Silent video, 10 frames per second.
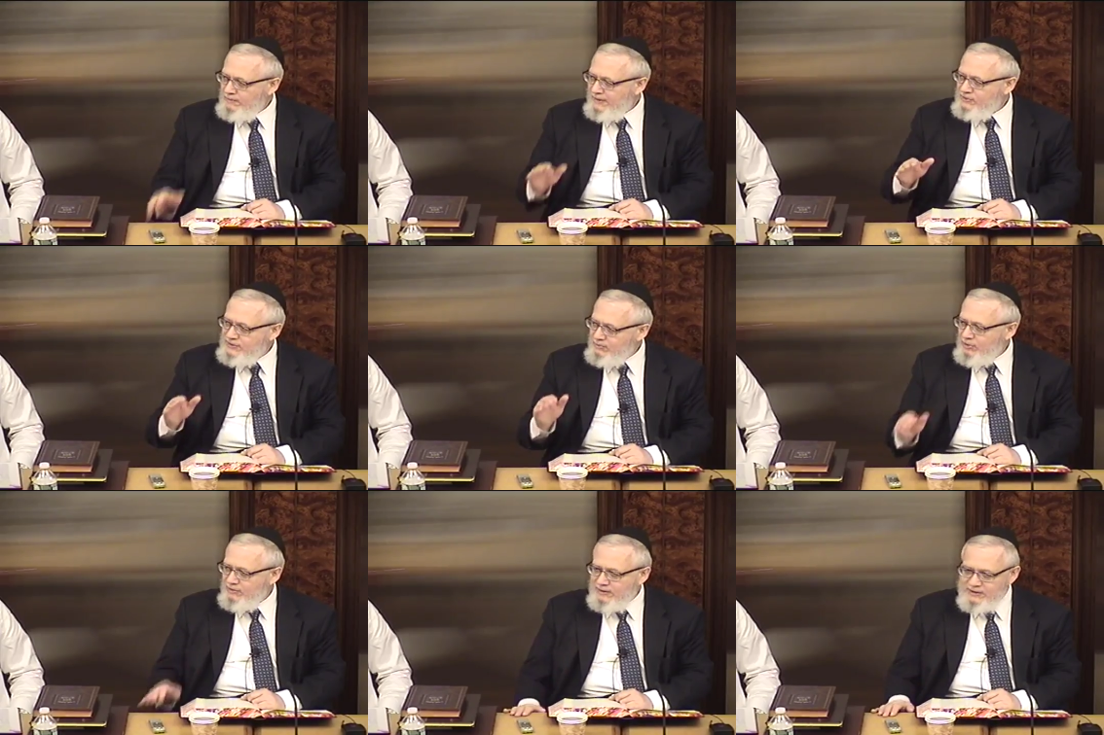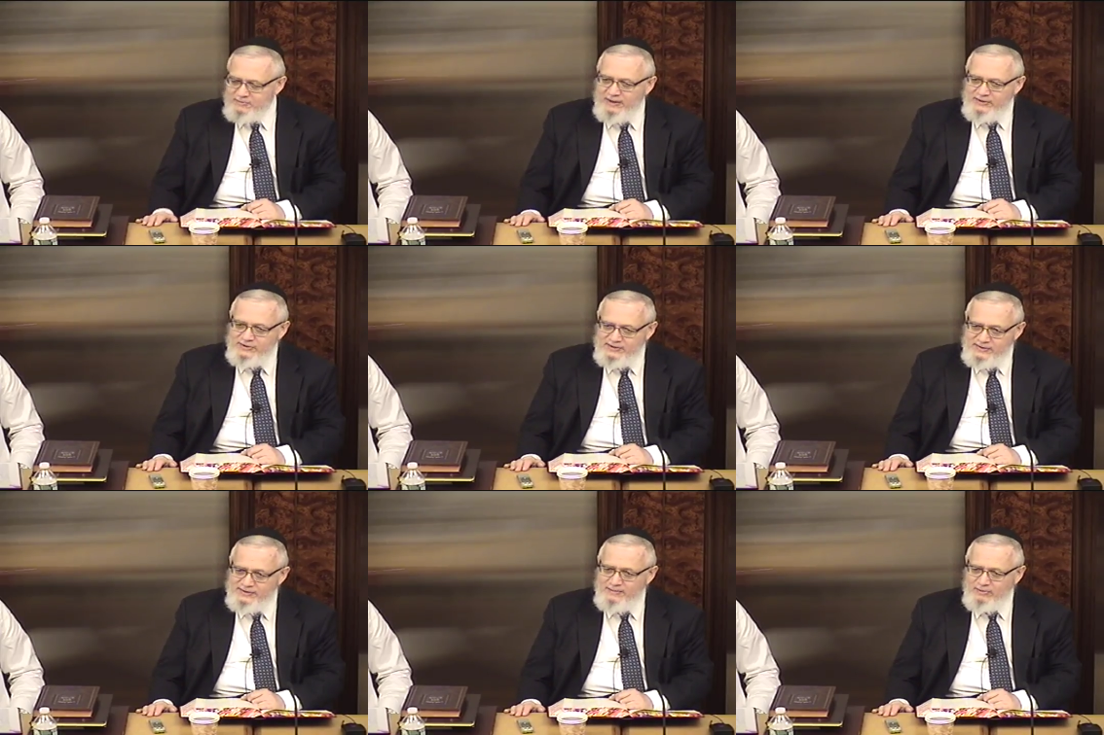Rabbi Meir Simcha explains,
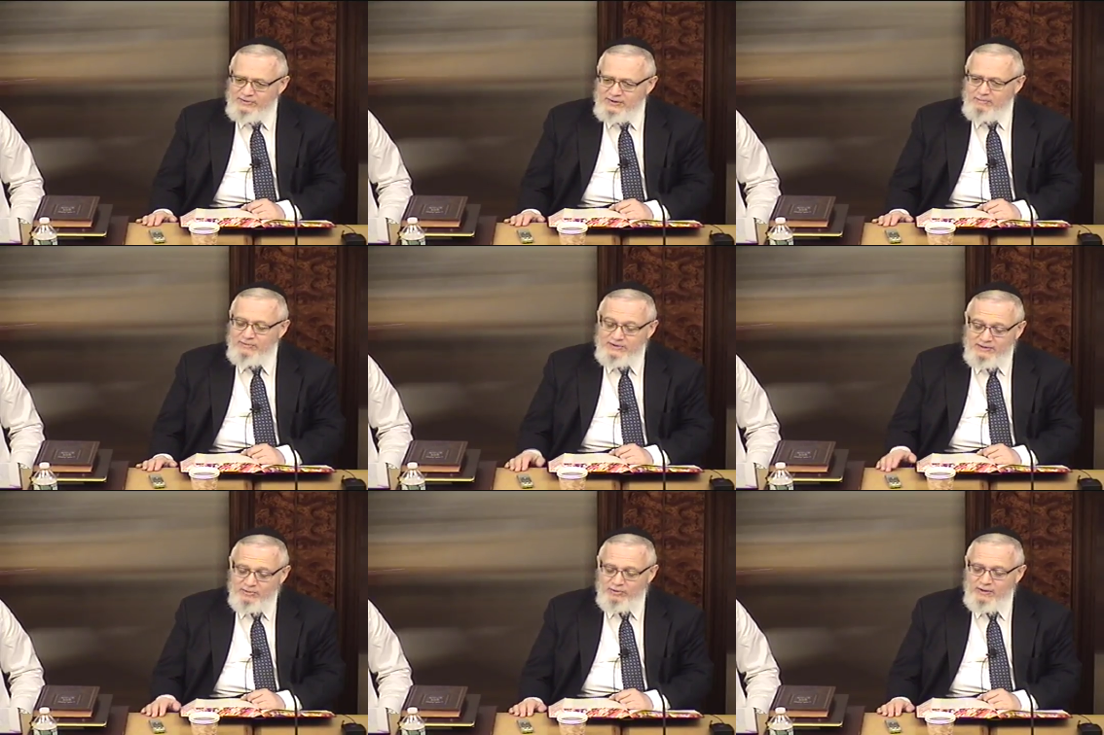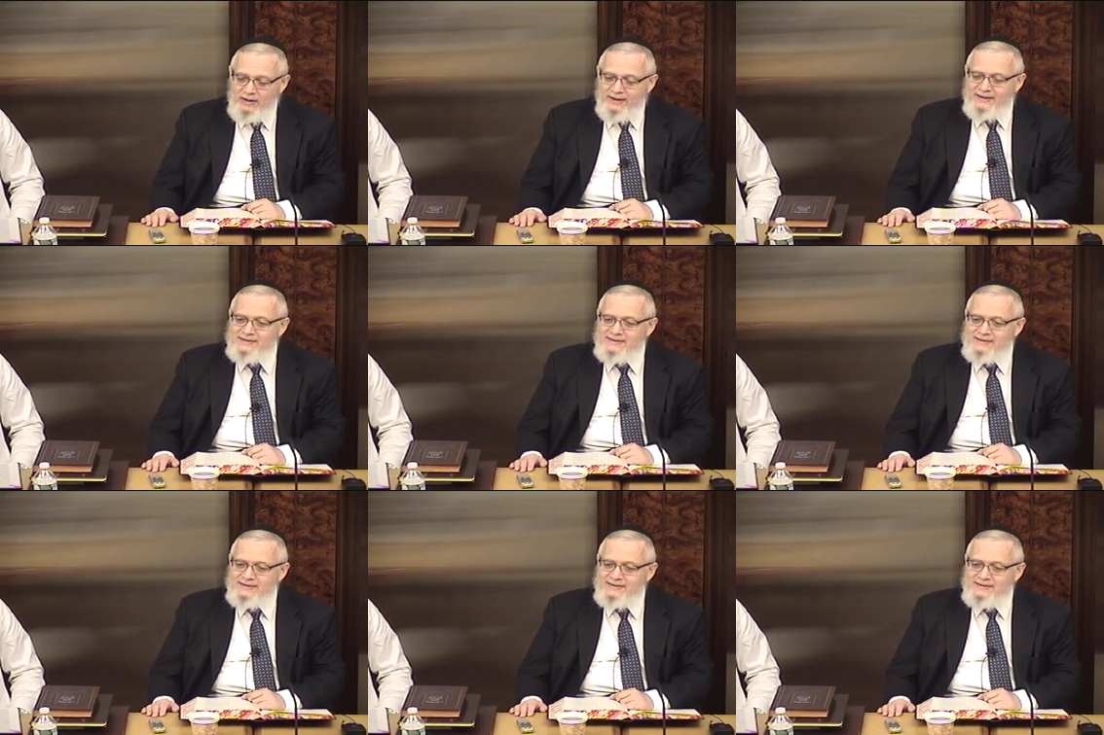says a similar, similar.